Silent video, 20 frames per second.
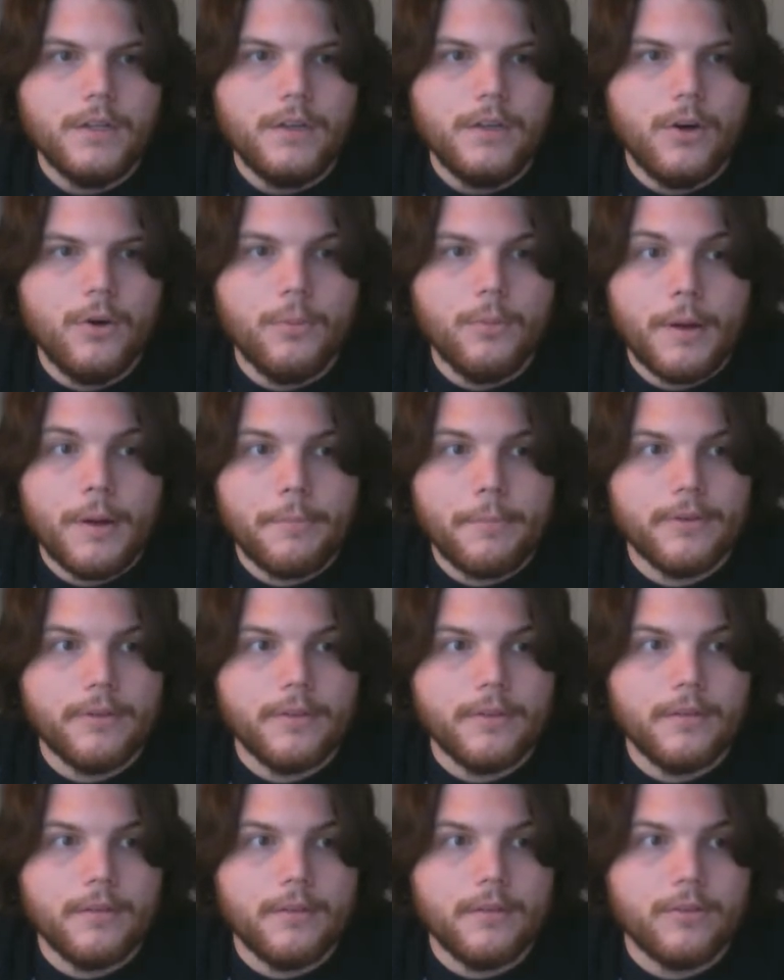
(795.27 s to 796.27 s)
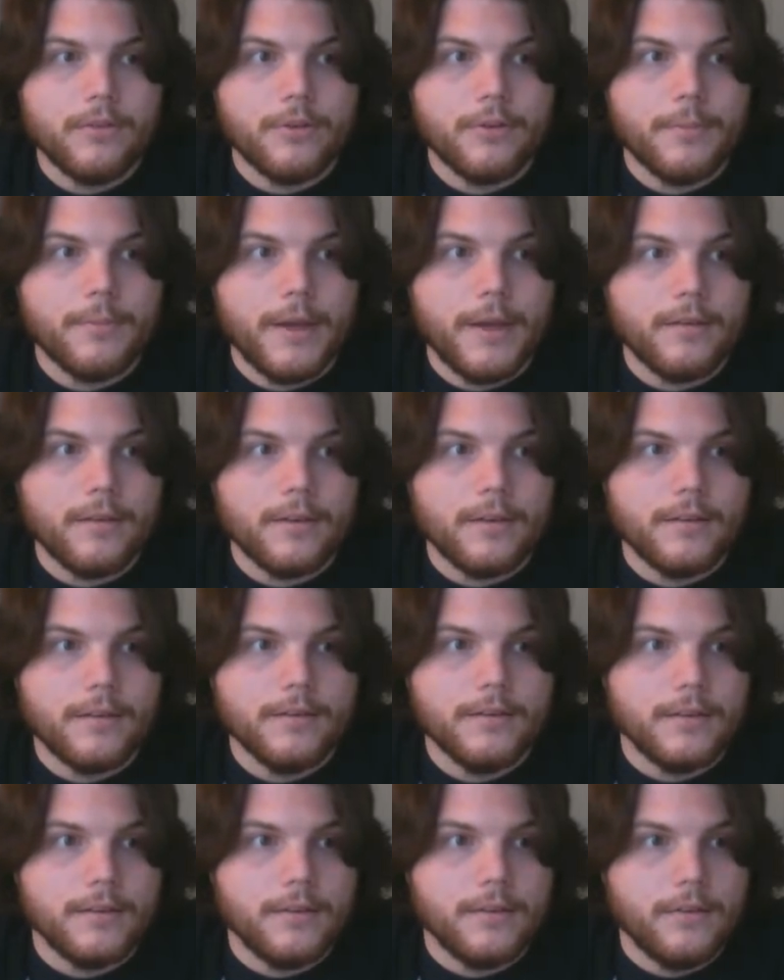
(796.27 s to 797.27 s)
oh, my parentheses are amazing.
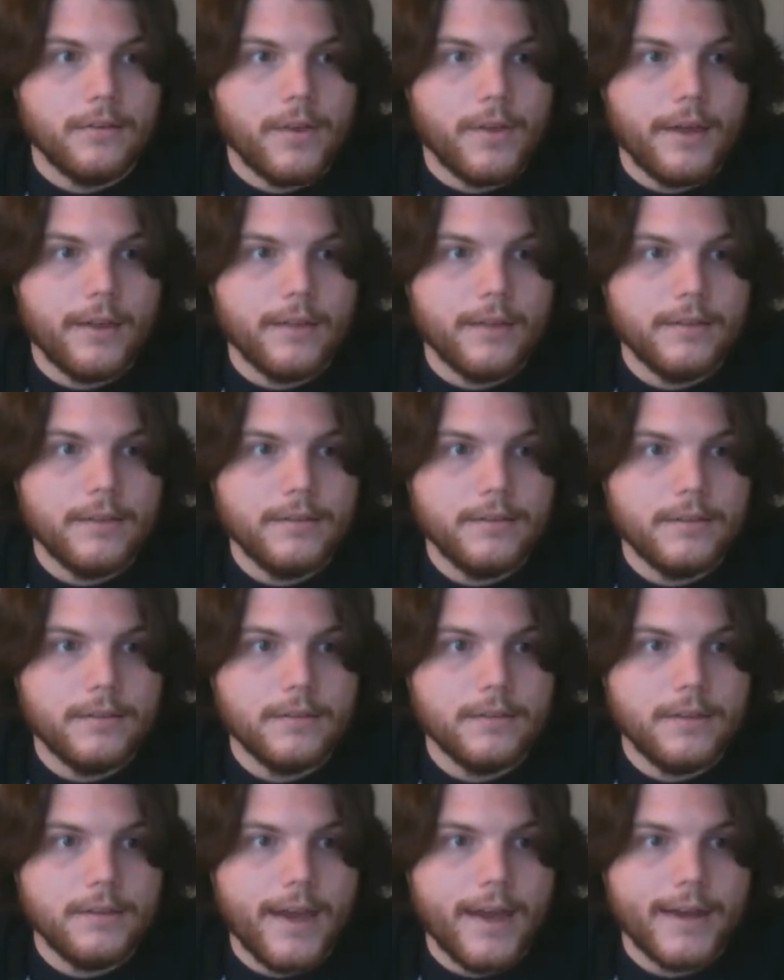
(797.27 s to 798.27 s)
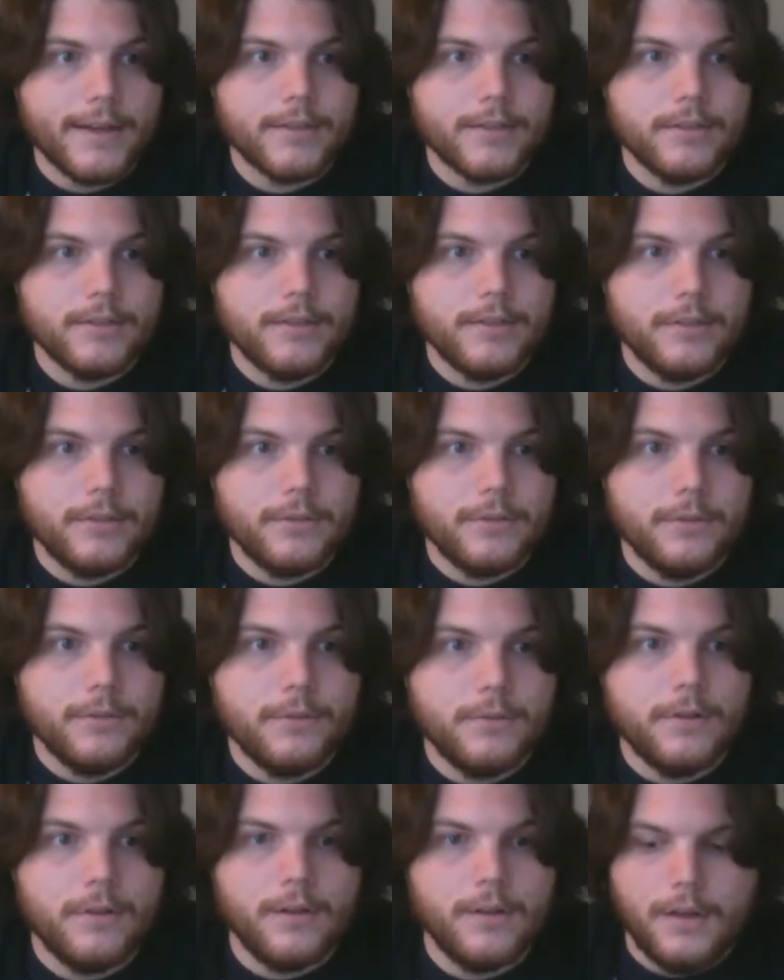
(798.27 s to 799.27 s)
Let's undo that. Let's actually
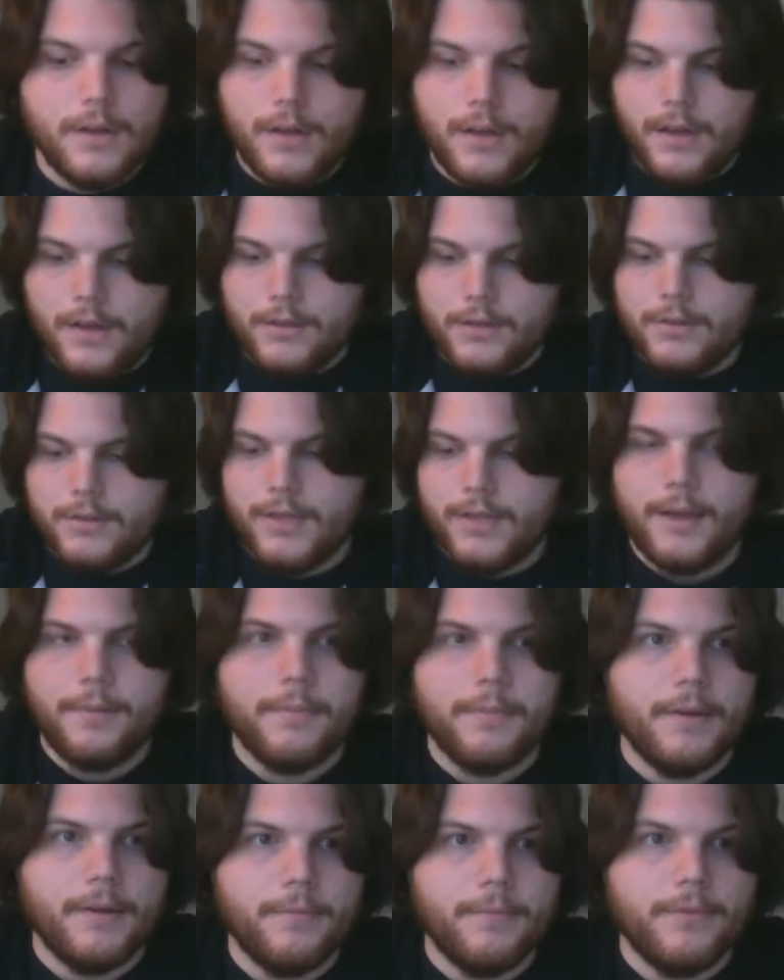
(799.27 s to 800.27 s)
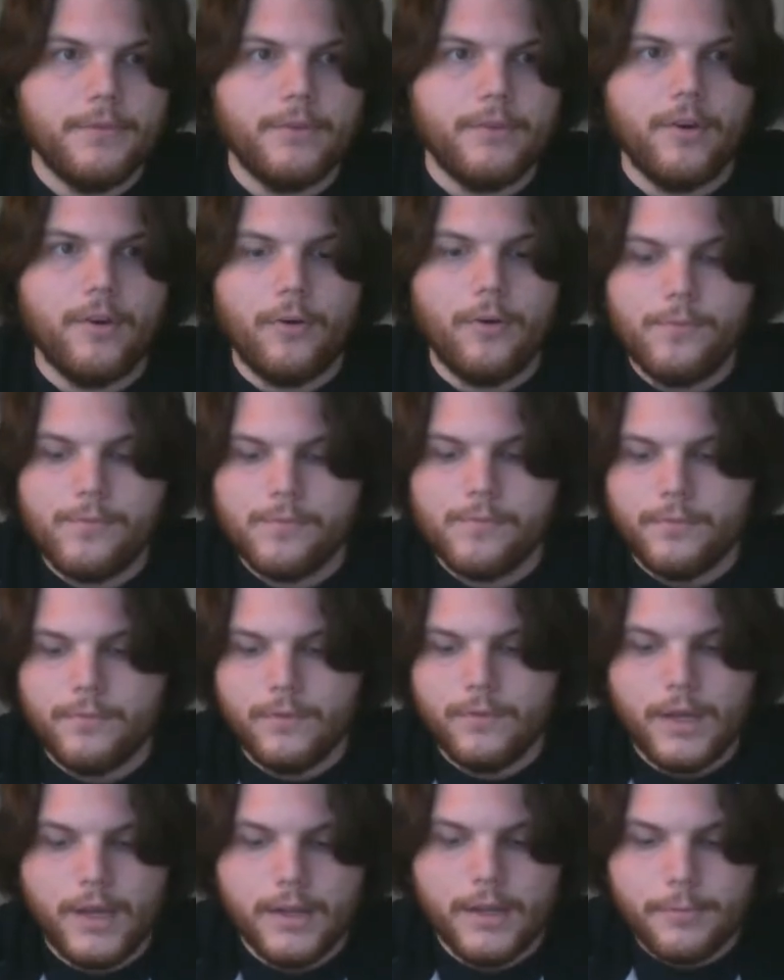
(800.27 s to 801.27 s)
just type it. So,
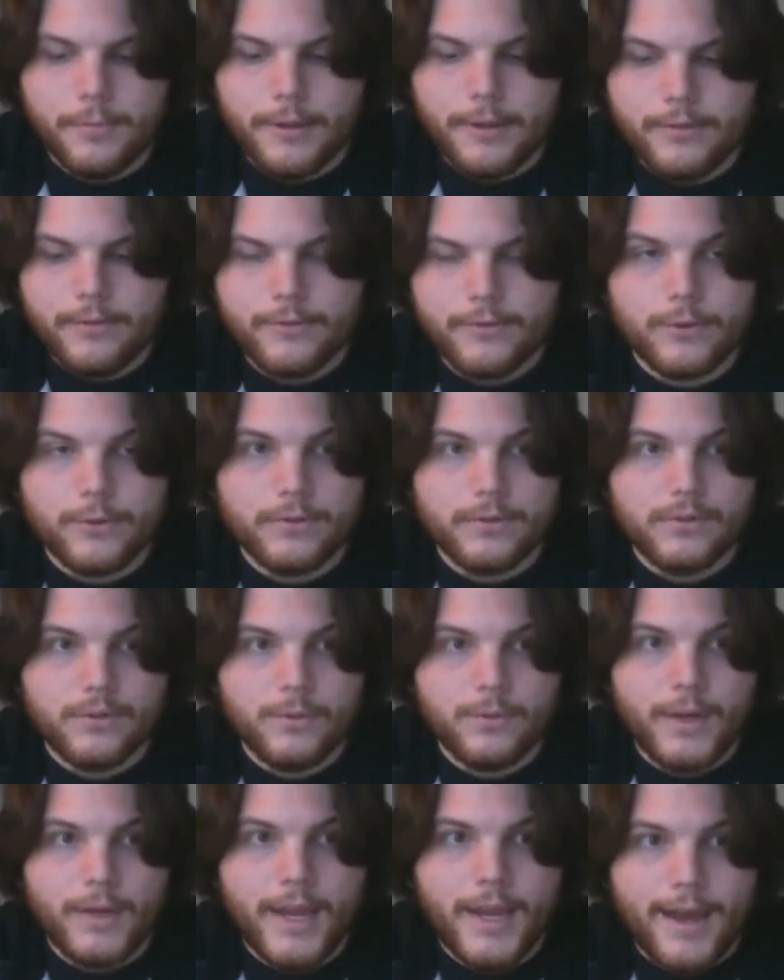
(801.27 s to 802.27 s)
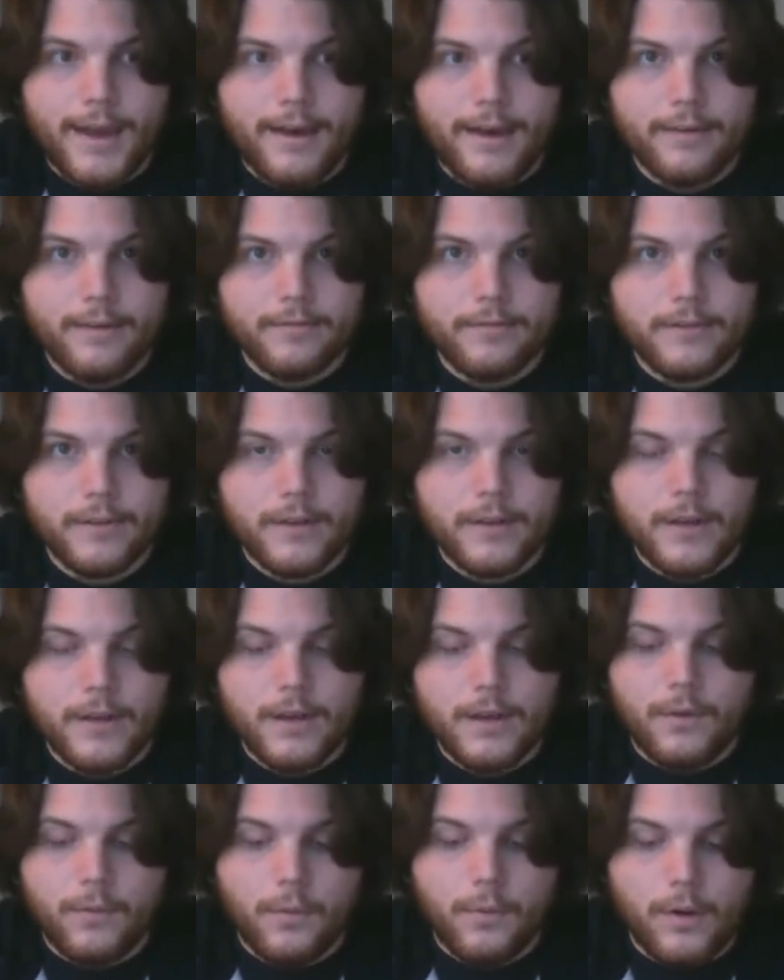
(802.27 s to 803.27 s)
intermolecular forces, we have
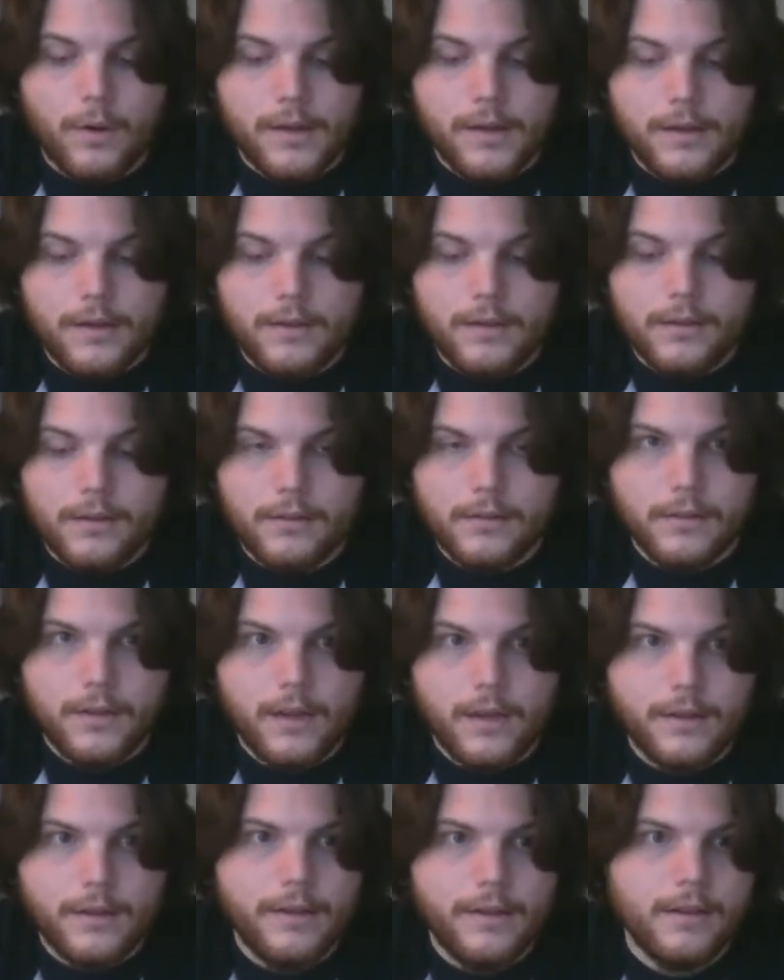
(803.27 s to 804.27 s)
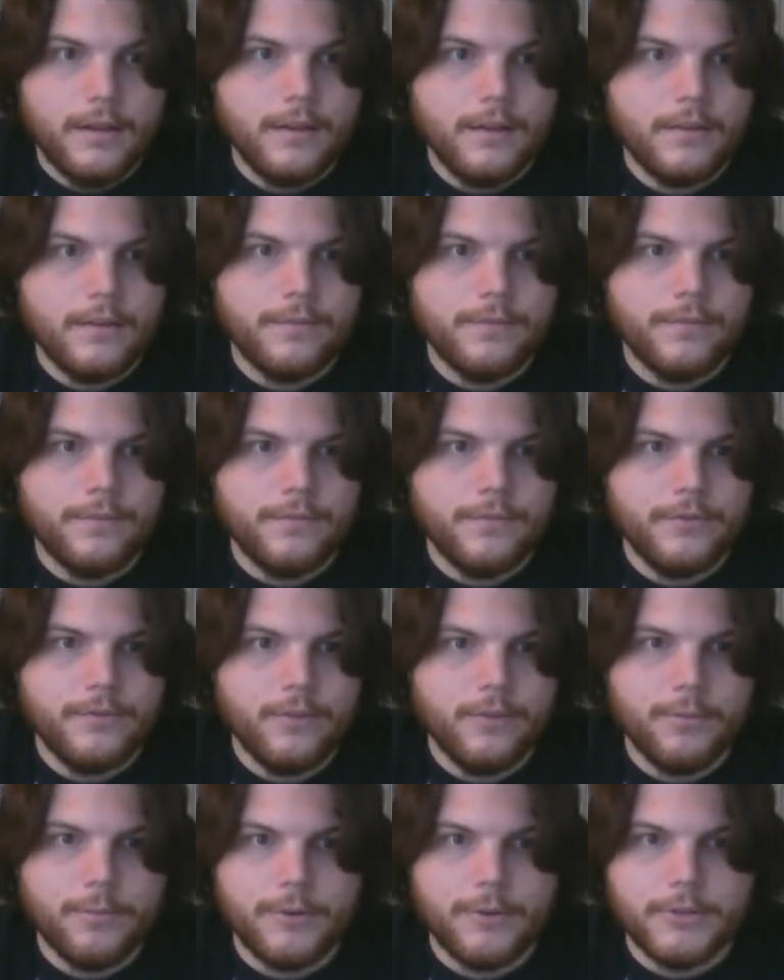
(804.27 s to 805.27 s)
what? London
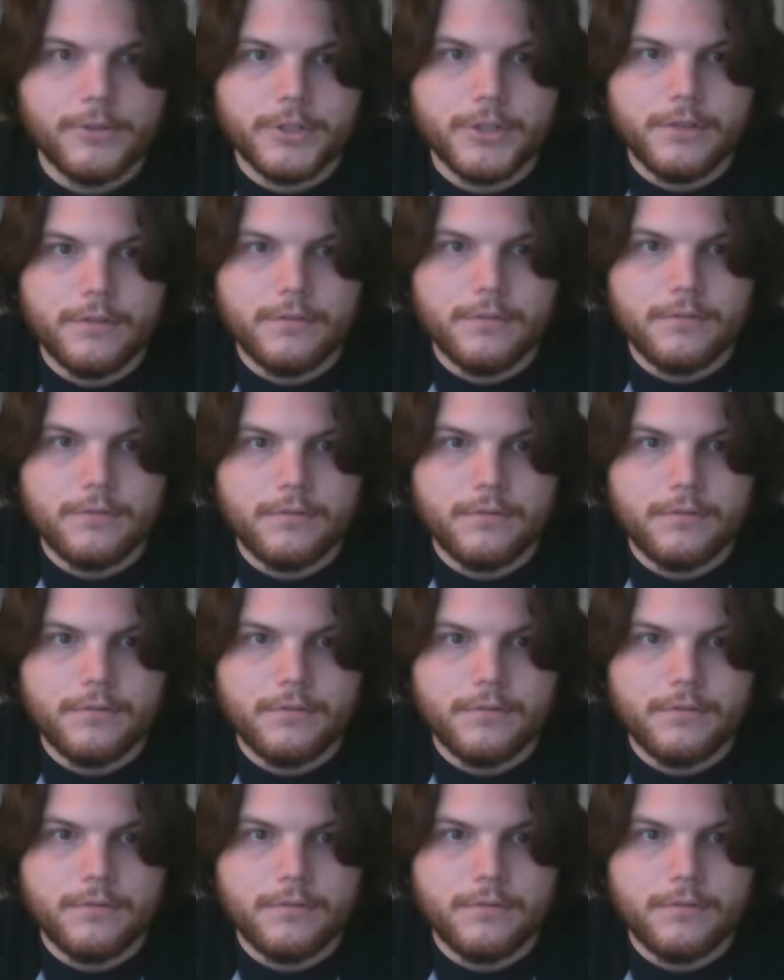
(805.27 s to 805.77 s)
dispersion.